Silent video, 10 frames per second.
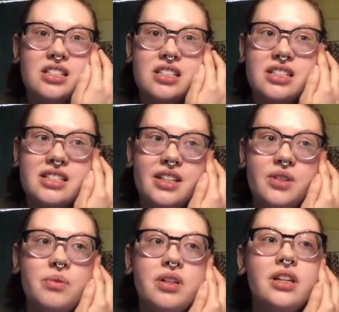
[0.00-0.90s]
did
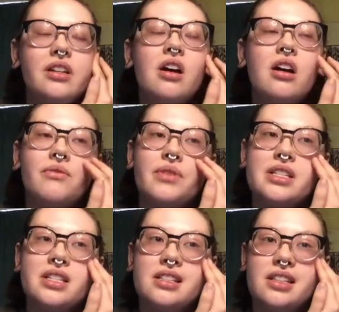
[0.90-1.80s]
one
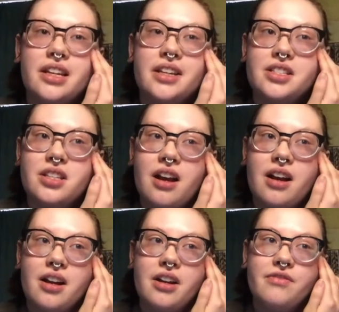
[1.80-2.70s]
recently. It's
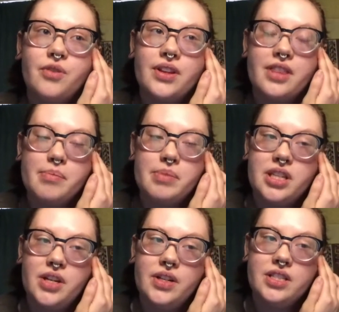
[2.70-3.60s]
our fourth
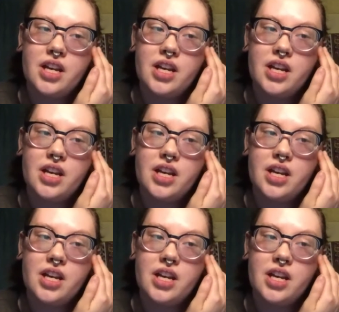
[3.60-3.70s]
episode. It's on